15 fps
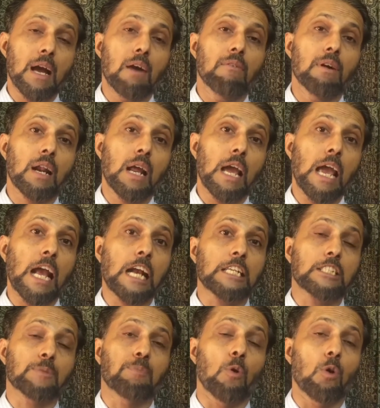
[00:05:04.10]
our
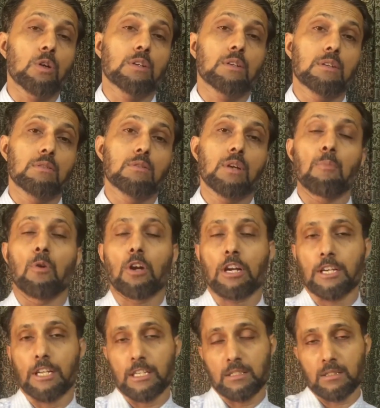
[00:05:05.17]
export
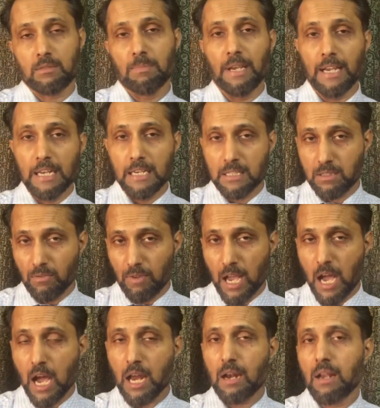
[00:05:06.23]
commodities. Means we
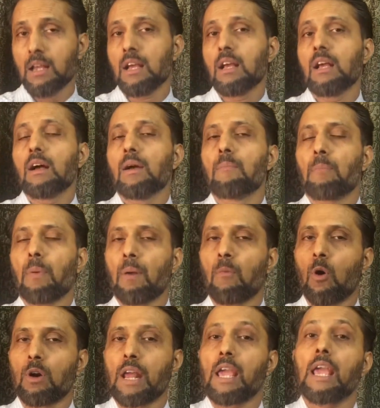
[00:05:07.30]
are
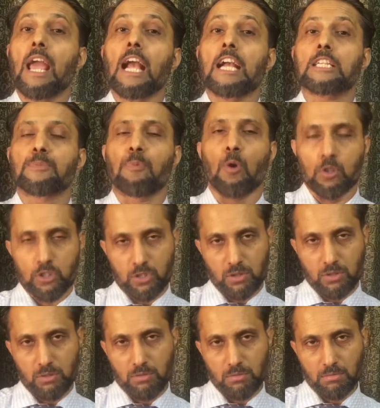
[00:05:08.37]
promoting
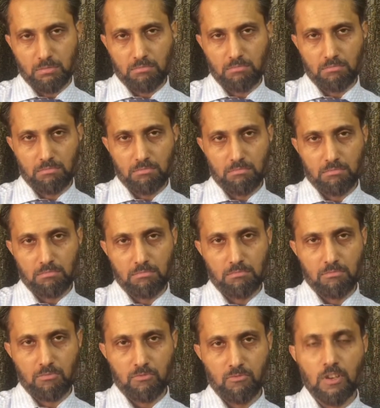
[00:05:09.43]
exports.
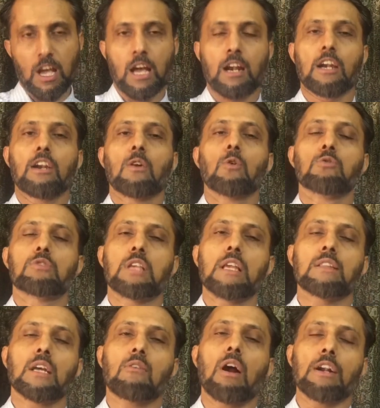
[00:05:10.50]
We are
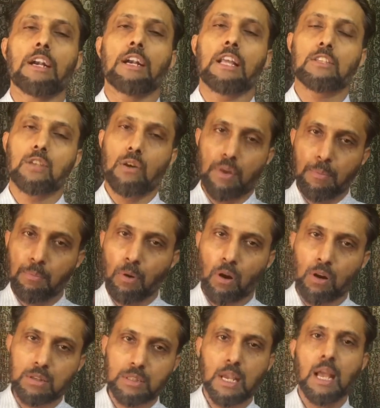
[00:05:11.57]
reducing the quantities of
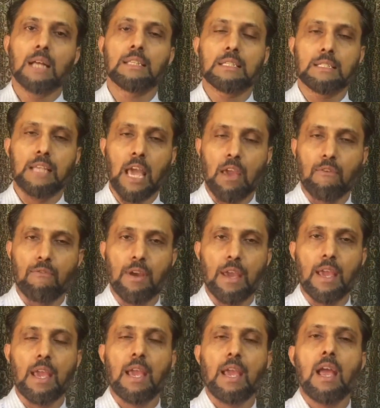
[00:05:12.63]
imports. The same
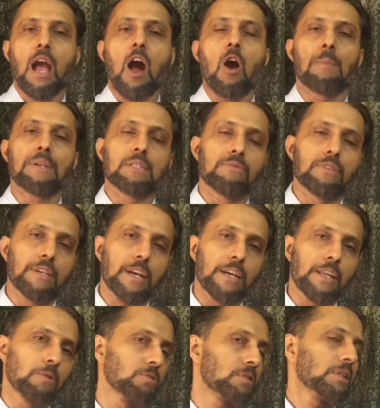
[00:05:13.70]
way, how much we
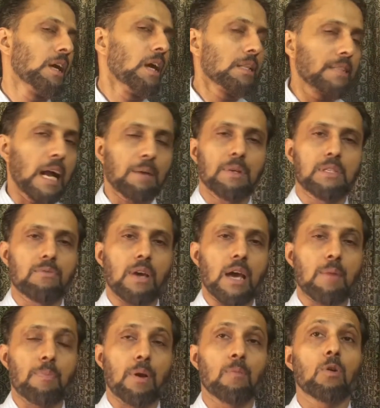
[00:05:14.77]
reduce, that much we
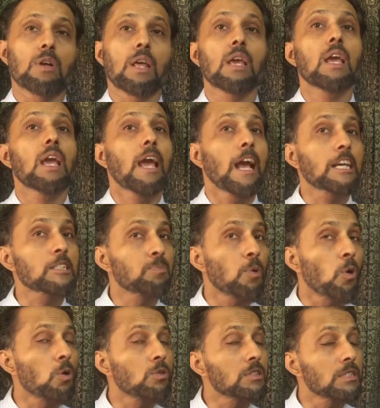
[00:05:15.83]
are promoting
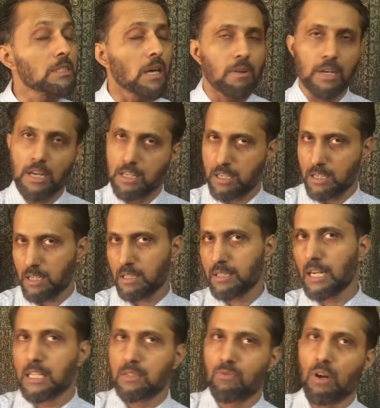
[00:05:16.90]
exports in our country.
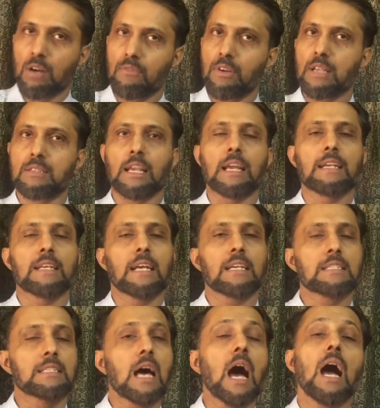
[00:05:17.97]
That is what we are saying it
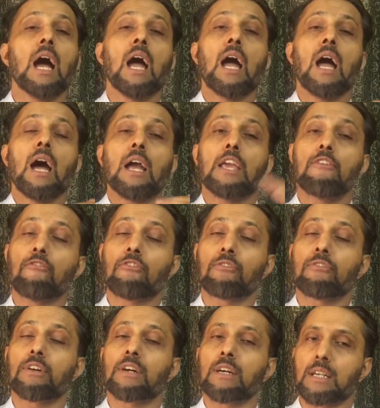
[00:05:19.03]
as the
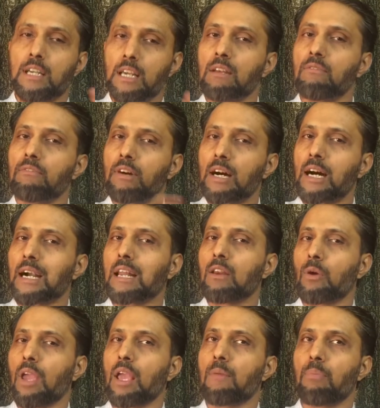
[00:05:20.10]

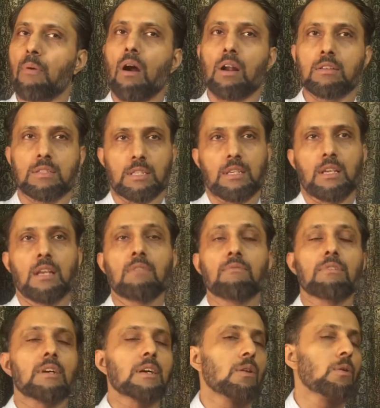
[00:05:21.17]
inward-looking policy,
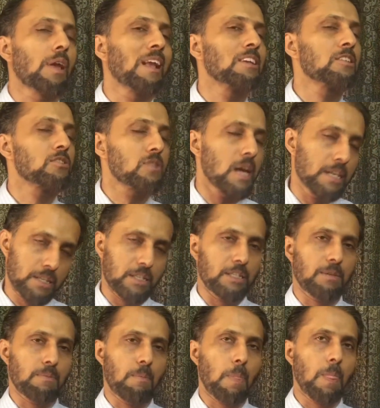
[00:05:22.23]
inward-looking
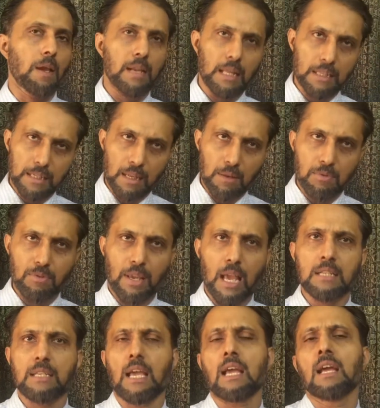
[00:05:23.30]
strategy. In other terms, we
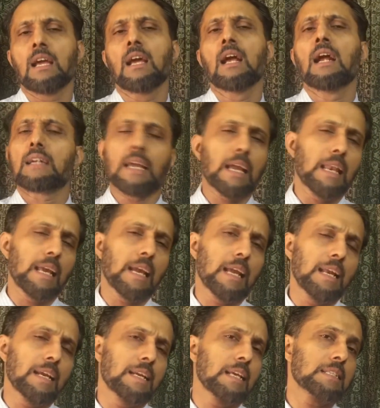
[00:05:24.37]
can say,
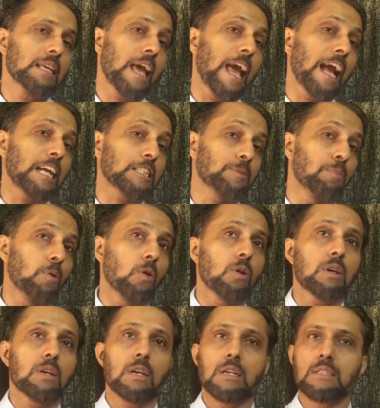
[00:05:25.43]
technically it is
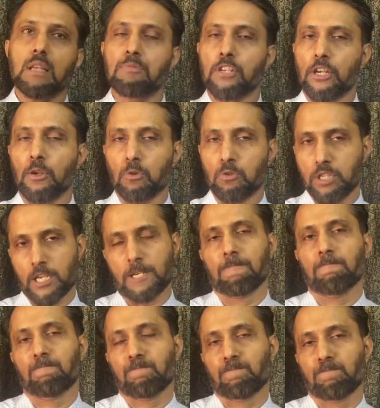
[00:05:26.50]
export substitution.
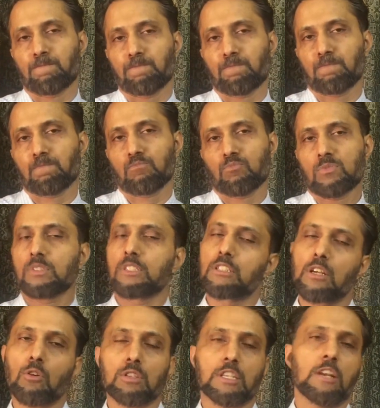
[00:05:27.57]
This is
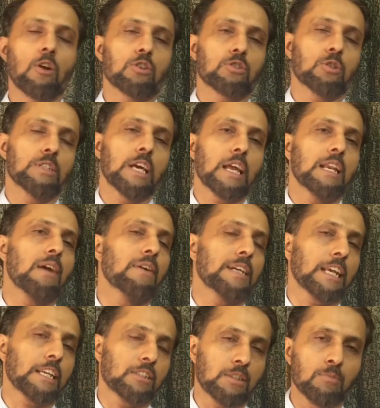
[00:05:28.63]
a question also there in our
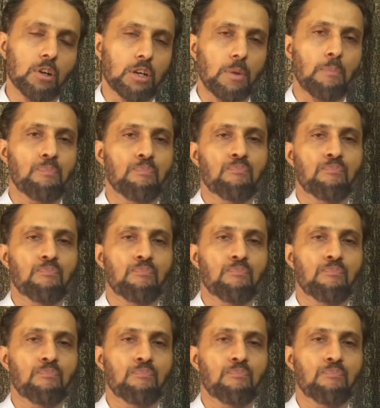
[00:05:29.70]
textbook.